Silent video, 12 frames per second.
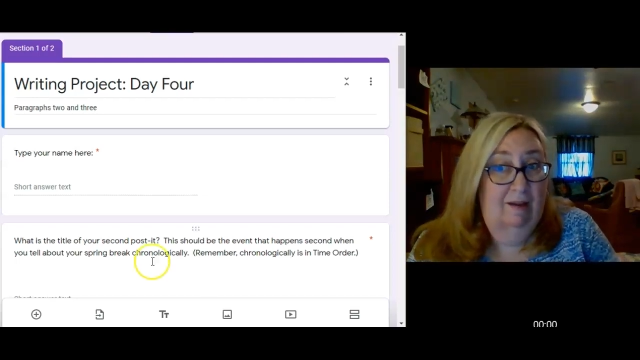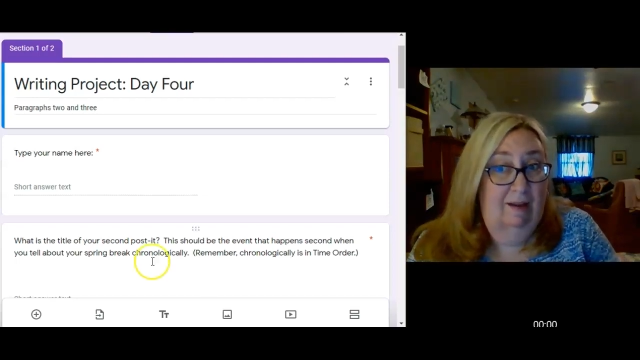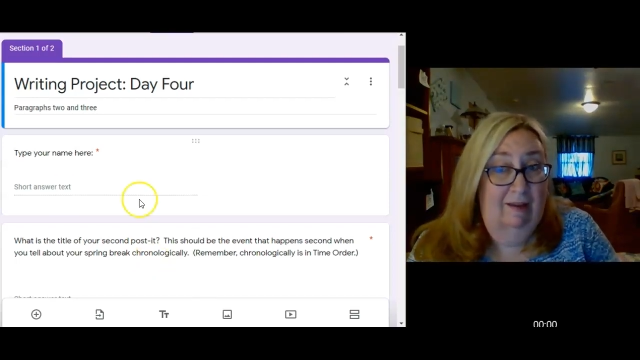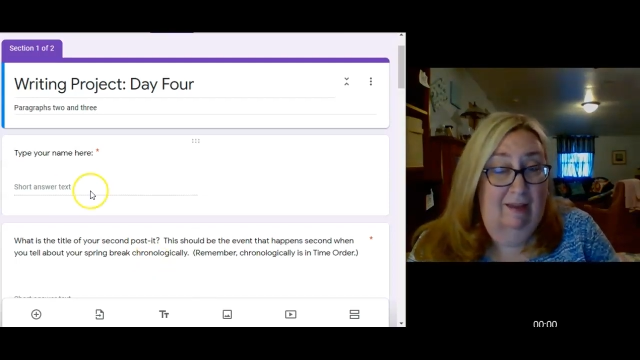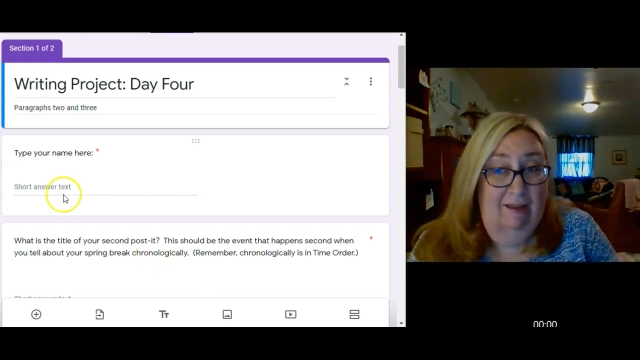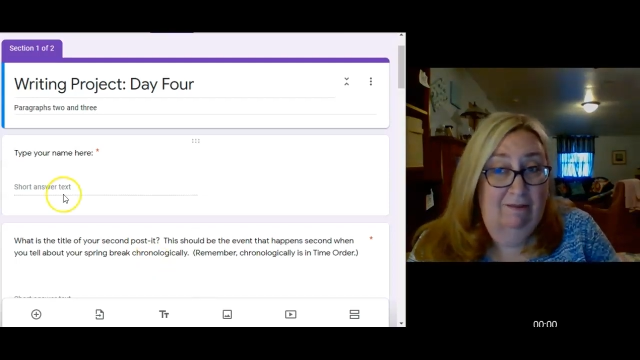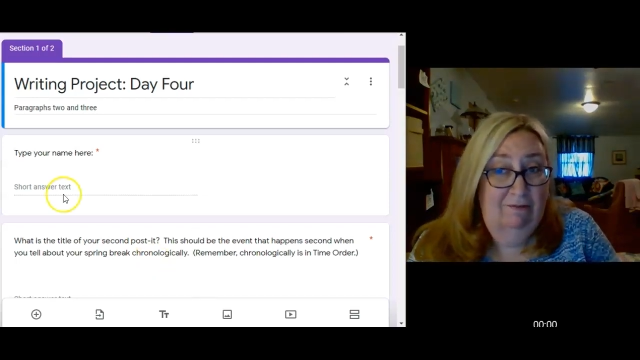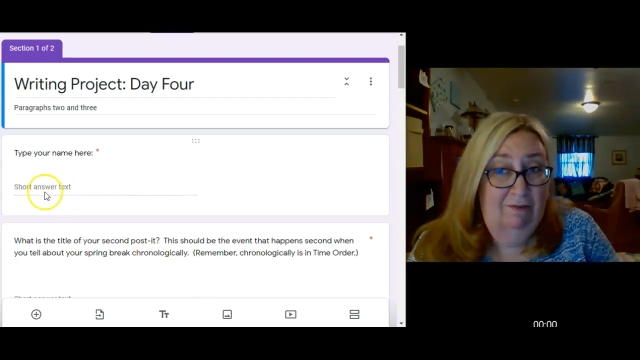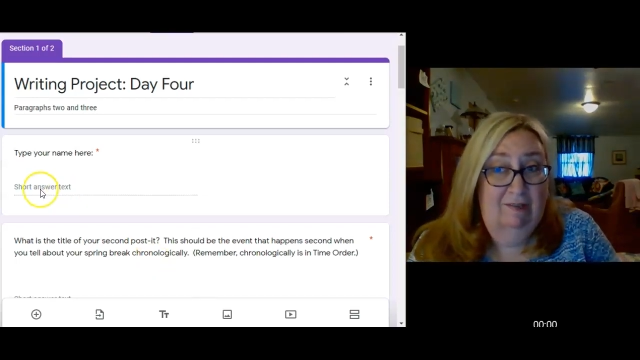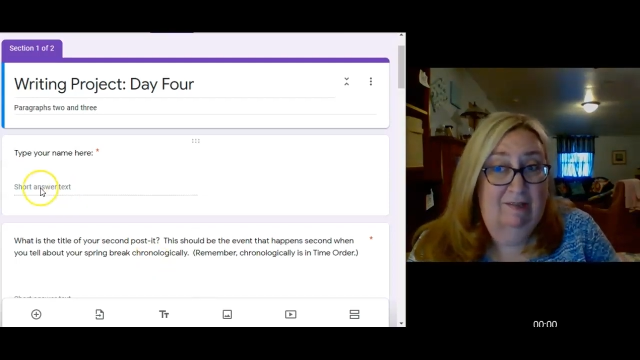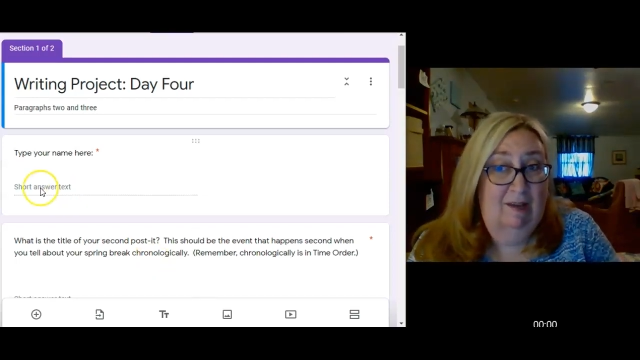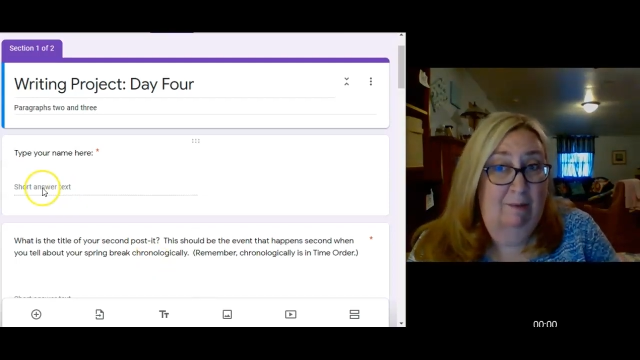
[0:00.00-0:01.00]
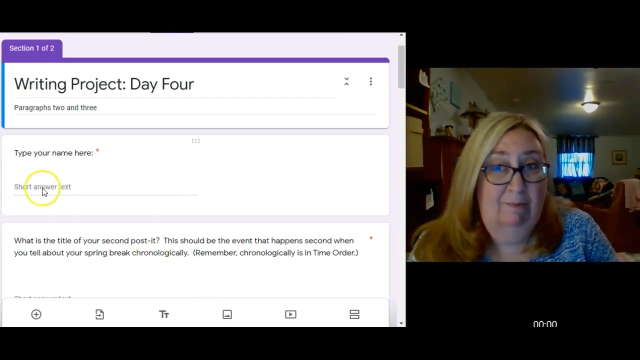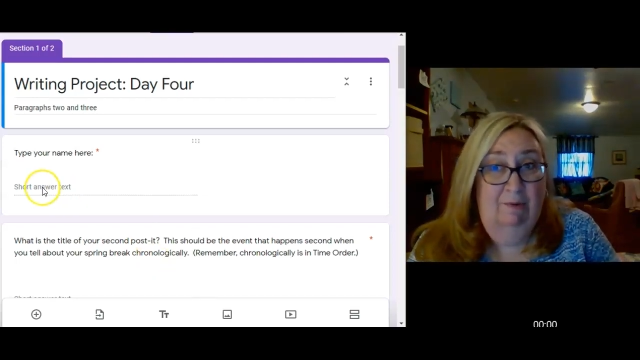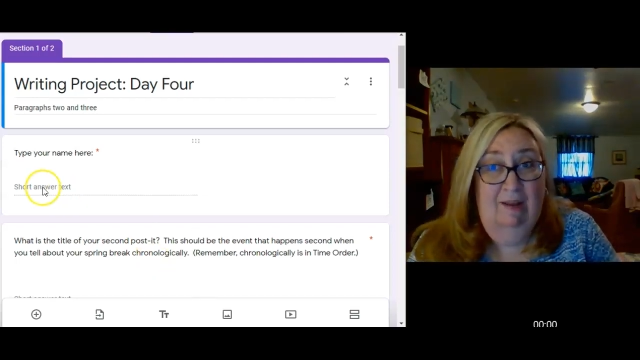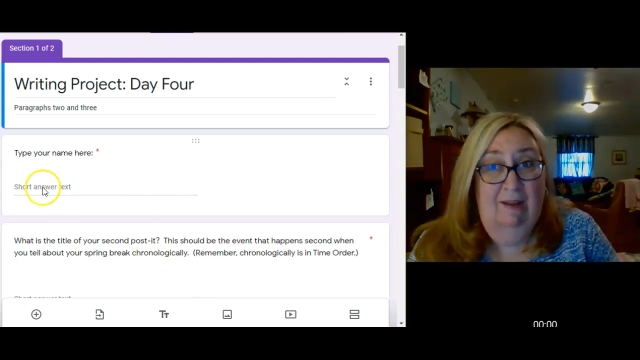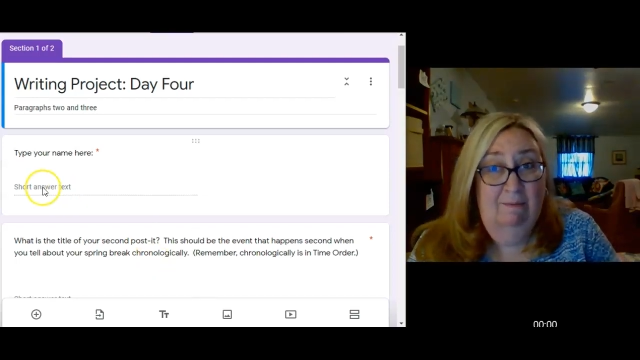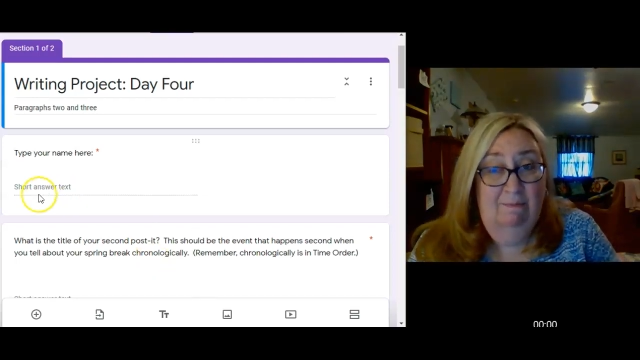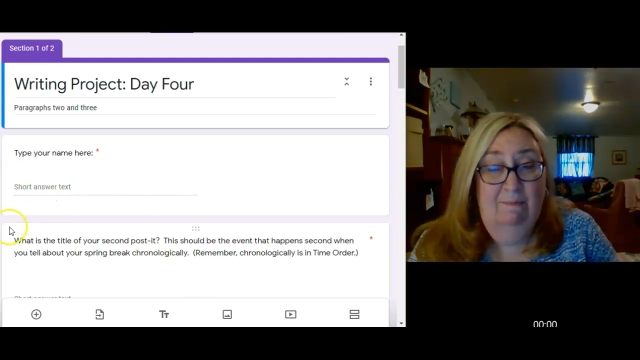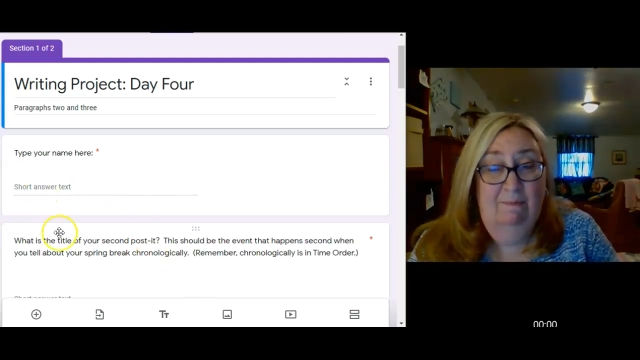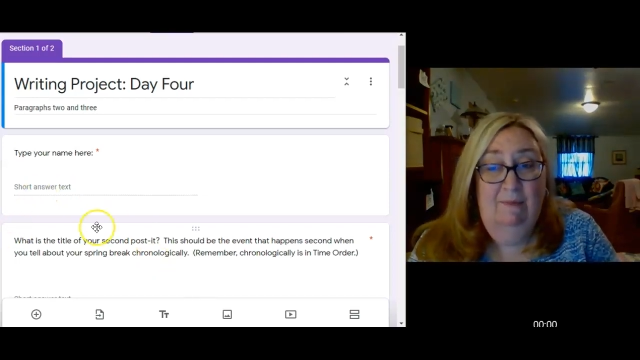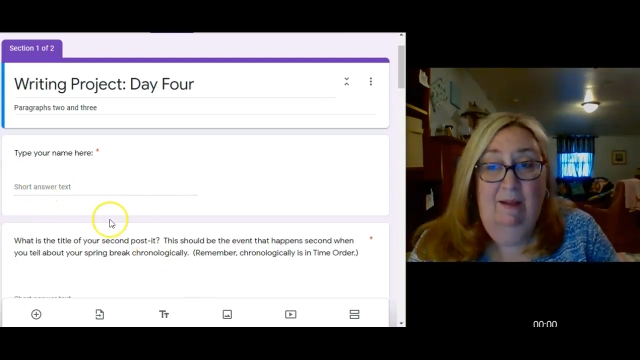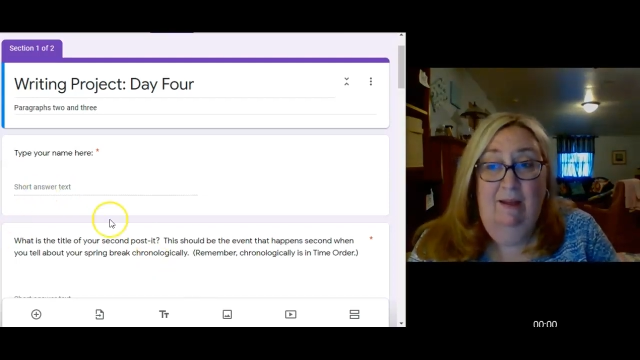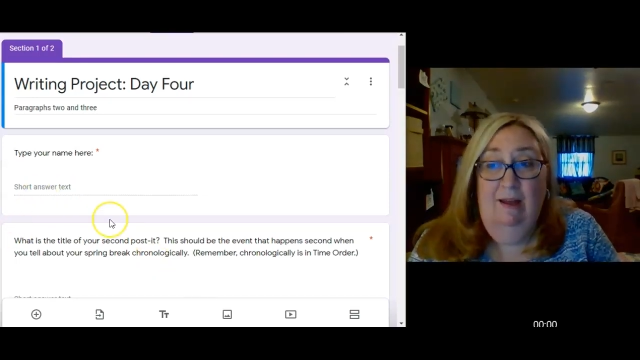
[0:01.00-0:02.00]
Again, you're going to type your name.
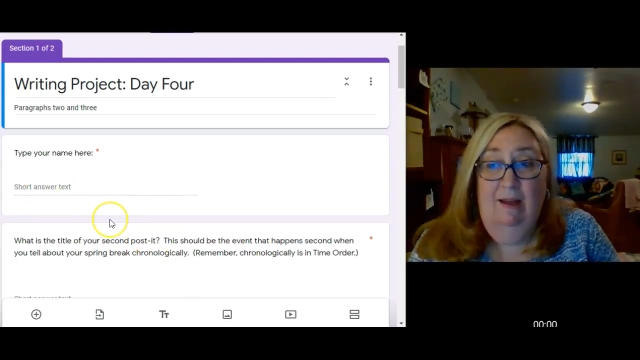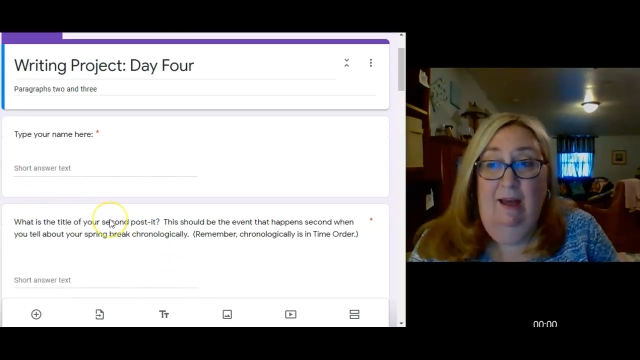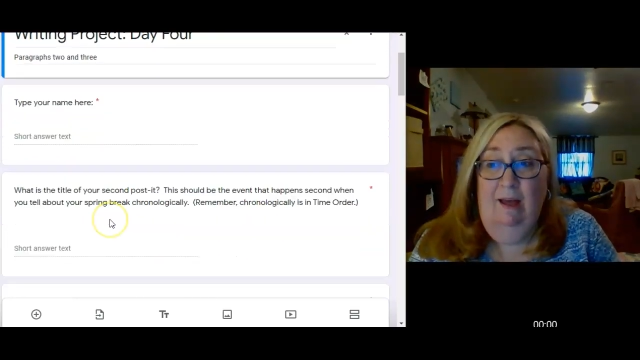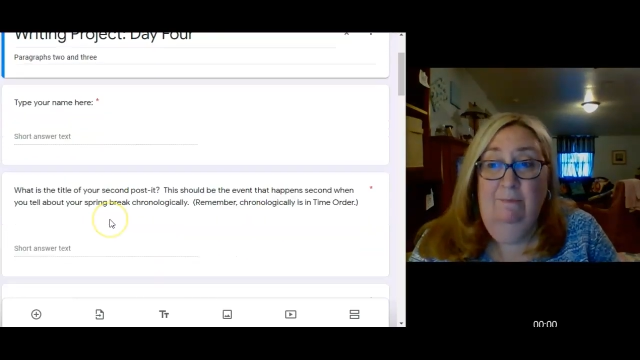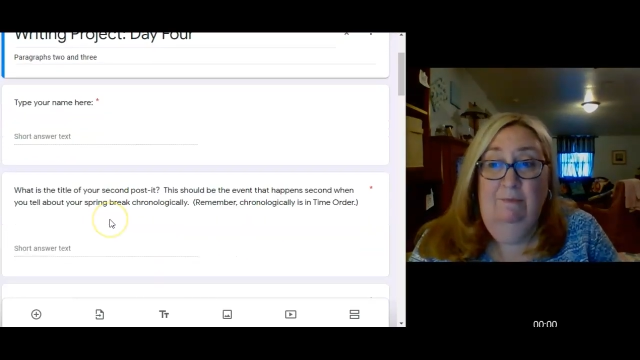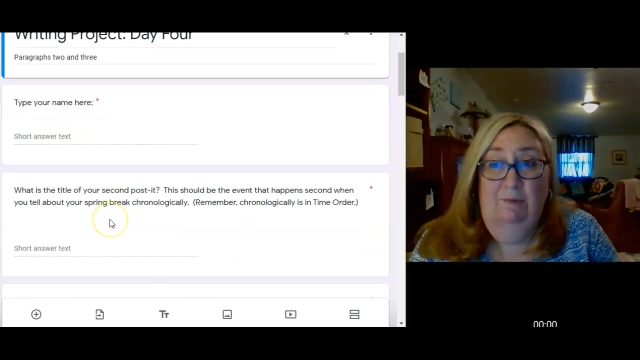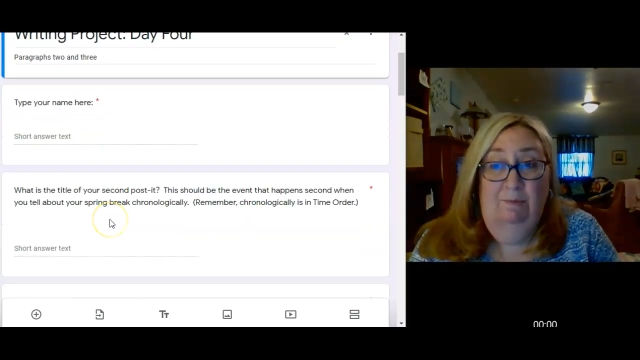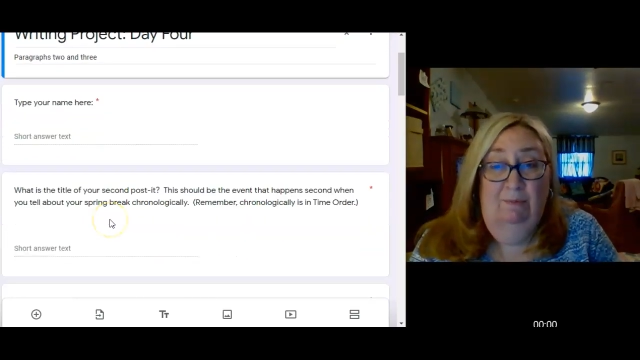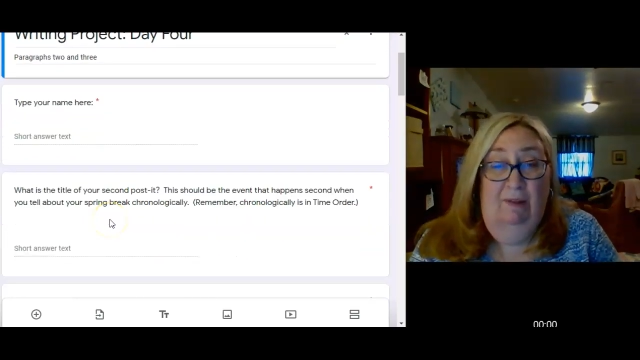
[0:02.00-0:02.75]
You've